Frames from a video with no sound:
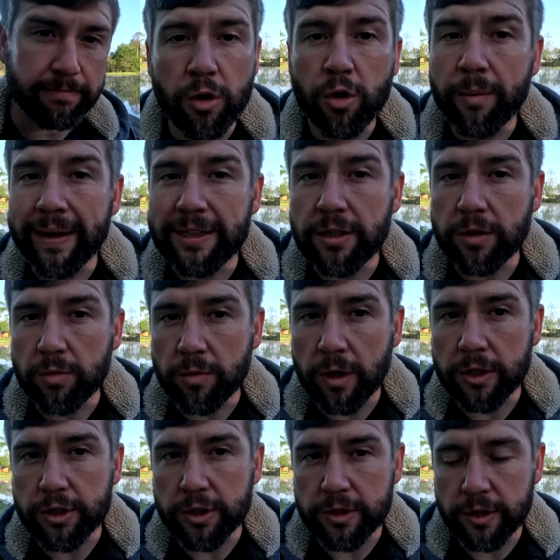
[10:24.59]
Going back to the
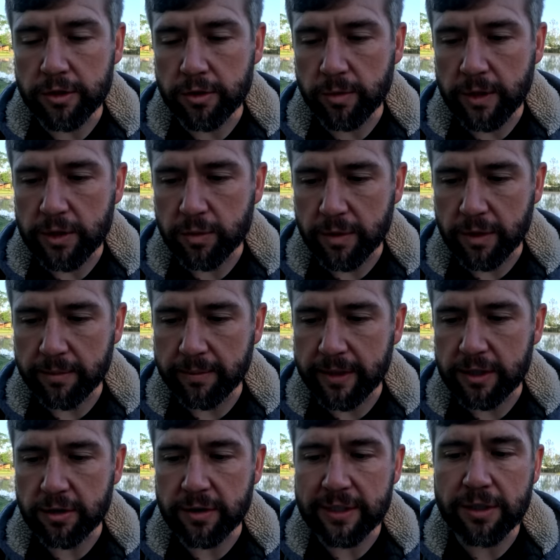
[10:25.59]
Russia situation with the
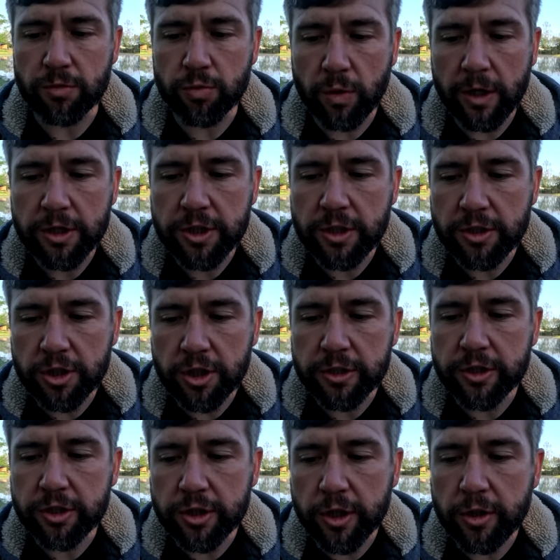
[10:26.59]
missile, it says Russia
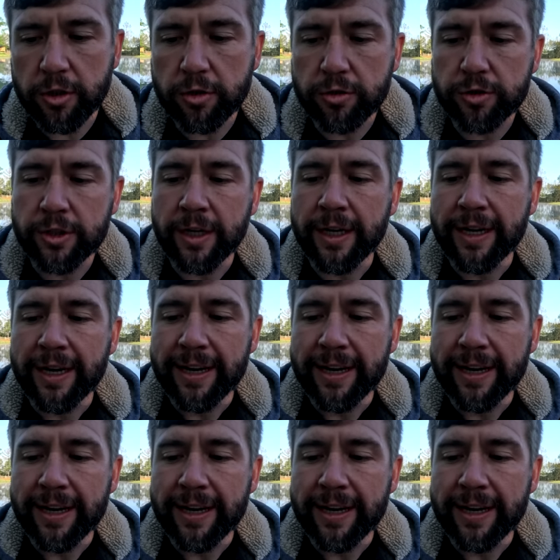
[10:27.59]
just chose